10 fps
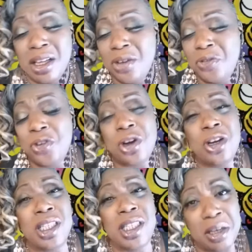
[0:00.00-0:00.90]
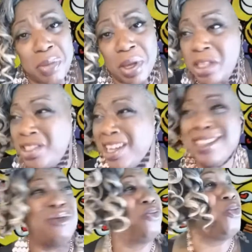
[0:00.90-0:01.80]
for a good 10 minutes.
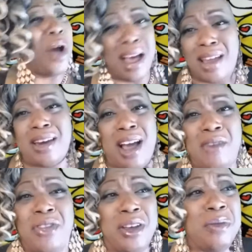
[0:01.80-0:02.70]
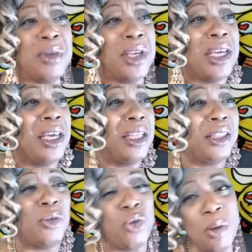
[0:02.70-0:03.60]
Just one of them. The
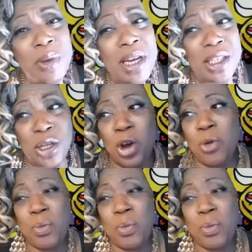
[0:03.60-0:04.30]
woman that told